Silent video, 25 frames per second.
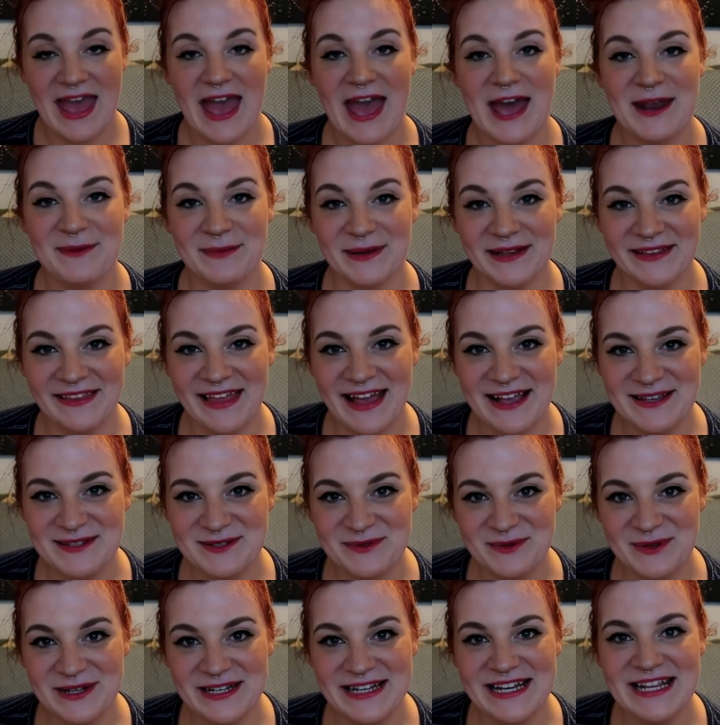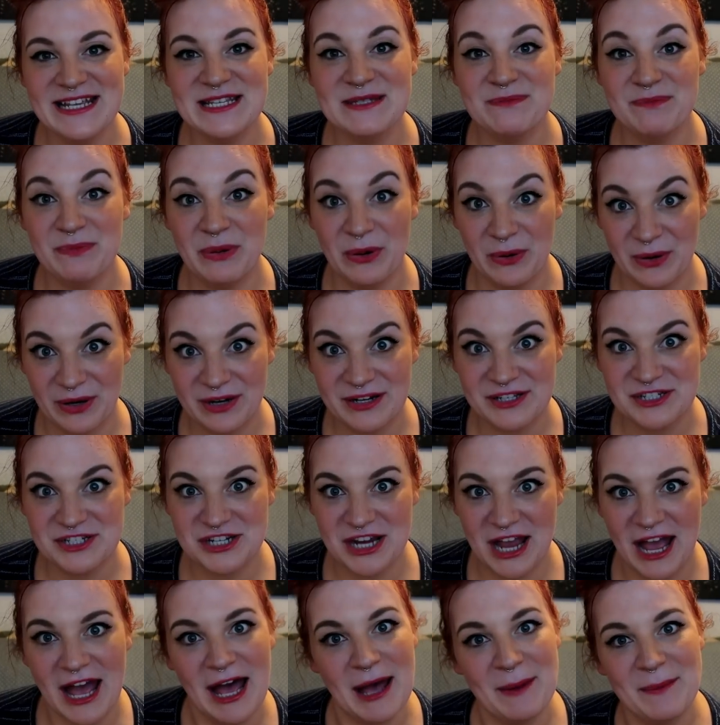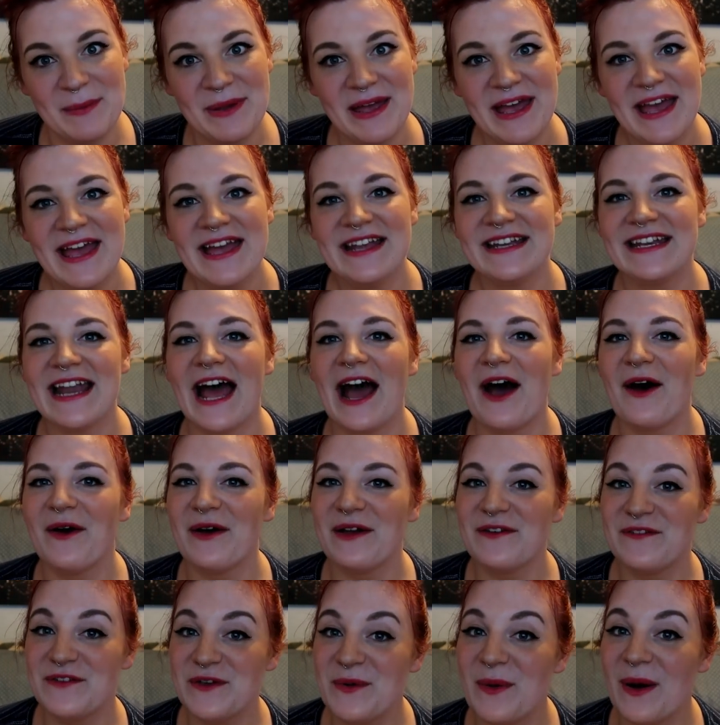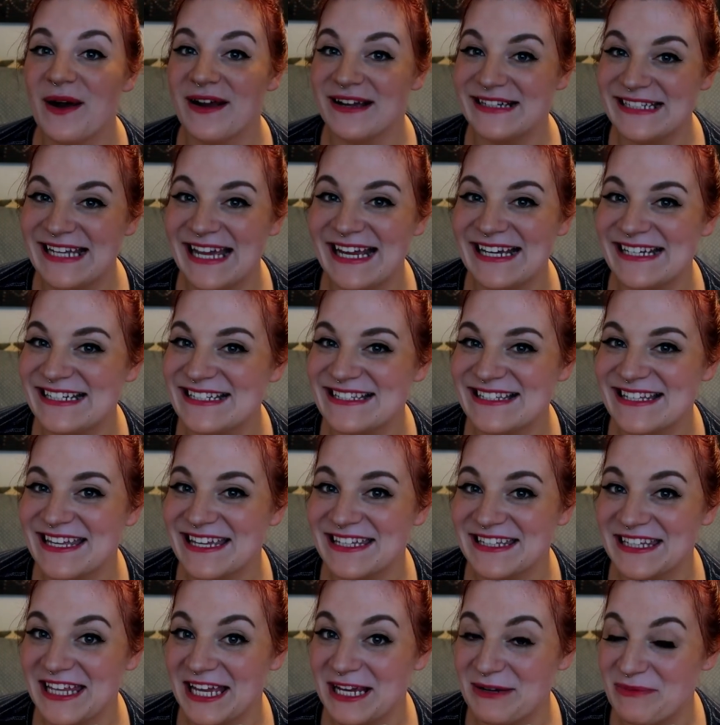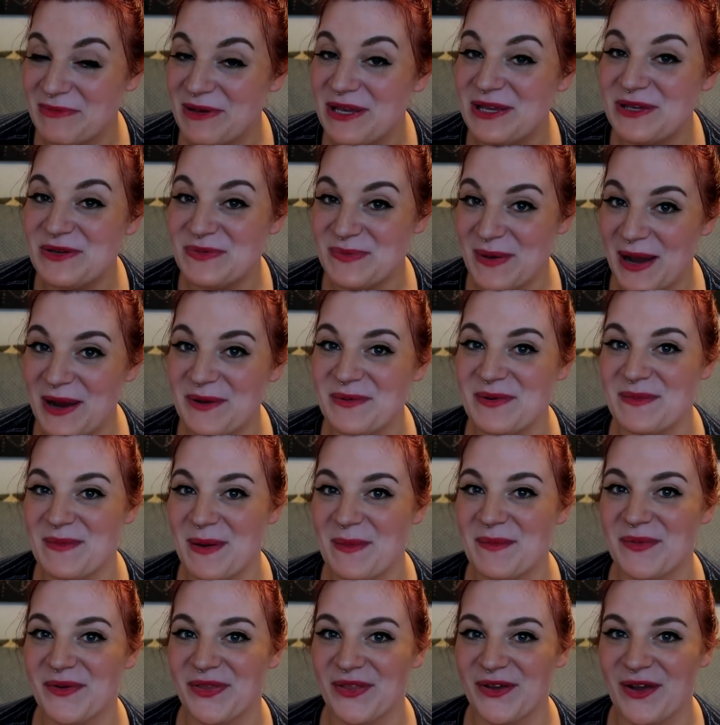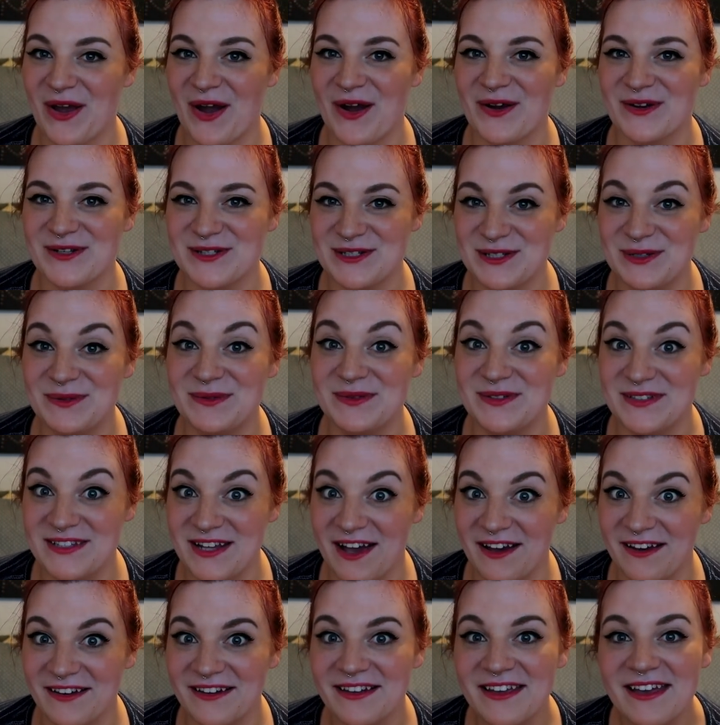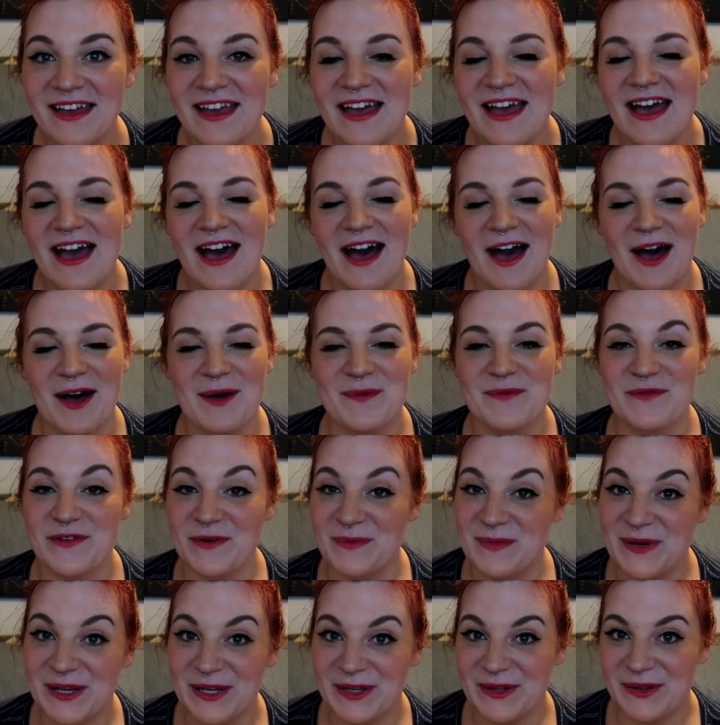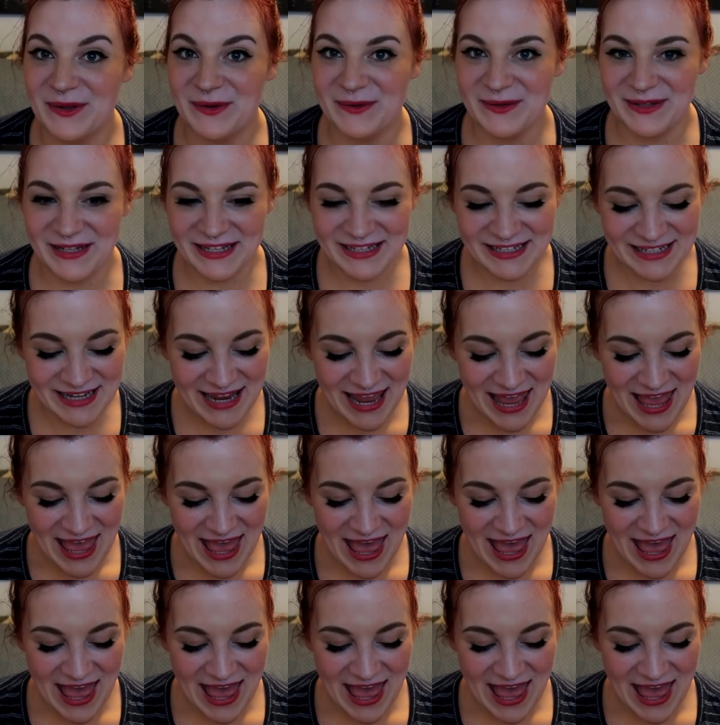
And my last one is pork chop. Now, if you are a 90s kid like me, you might remember the cartoon Doug um, from Nickelodeon.